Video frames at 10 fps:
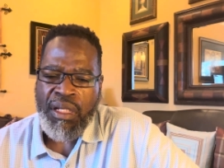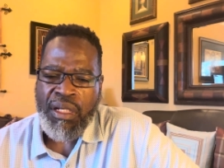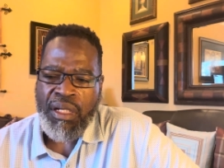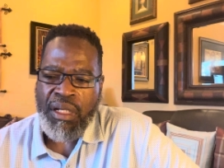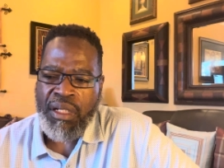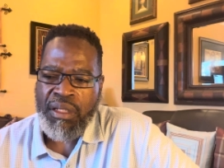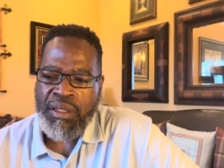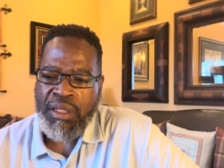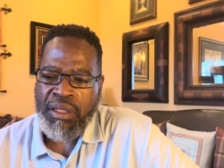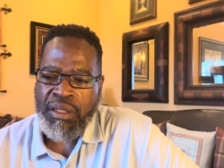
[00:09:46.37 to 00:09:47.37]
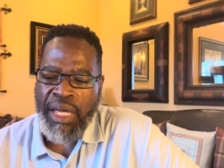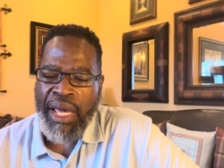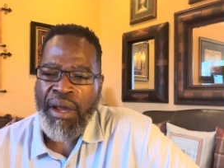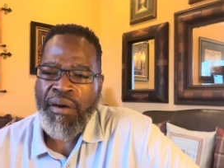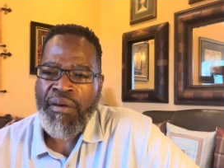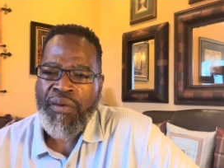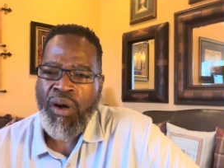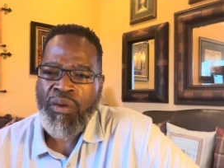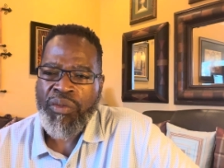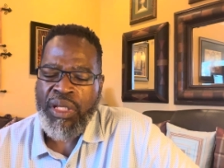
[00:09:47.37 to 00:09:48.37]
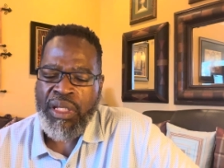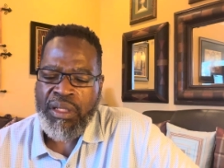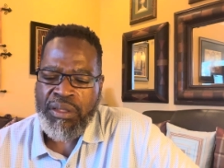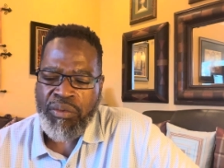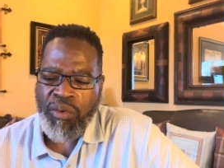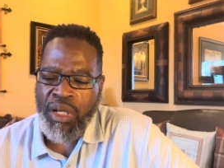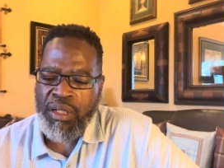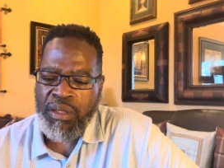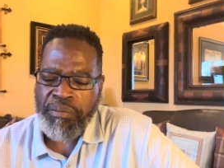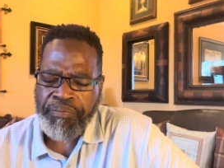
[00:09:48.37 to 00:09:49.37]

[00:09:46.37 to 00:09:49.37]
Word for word: uh, the, the heir of all things, the one